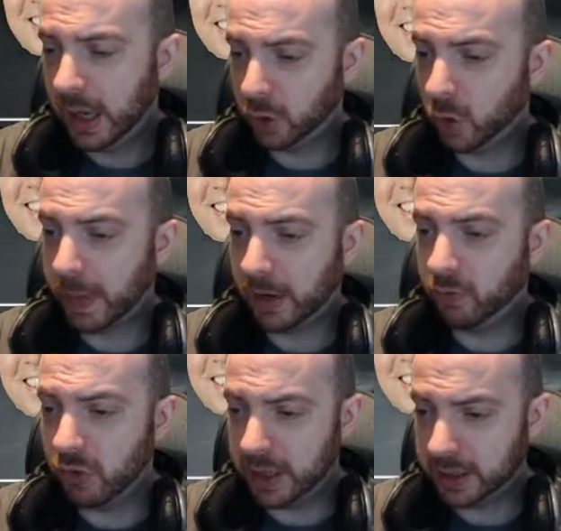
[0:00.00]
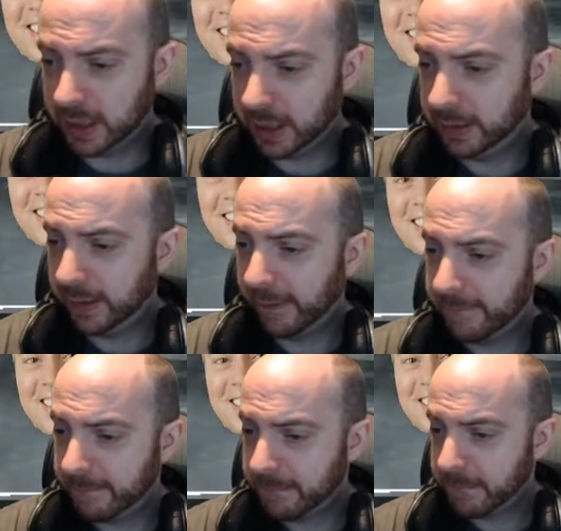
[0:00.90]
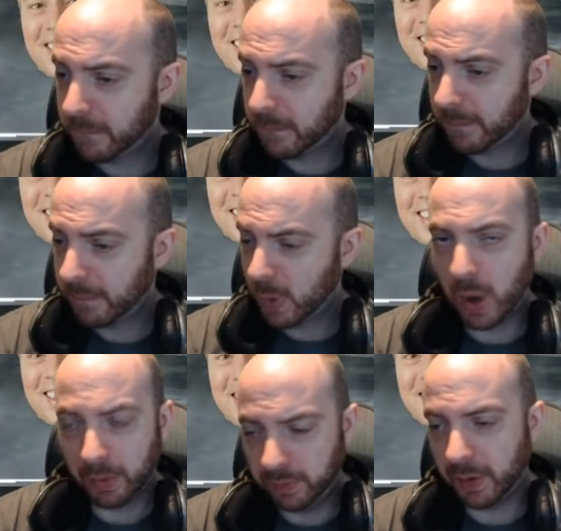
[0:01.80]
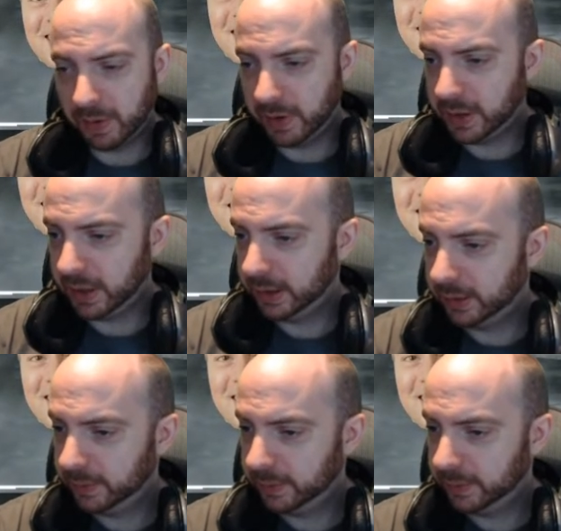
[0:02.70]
talked about it recently. Well, very recently.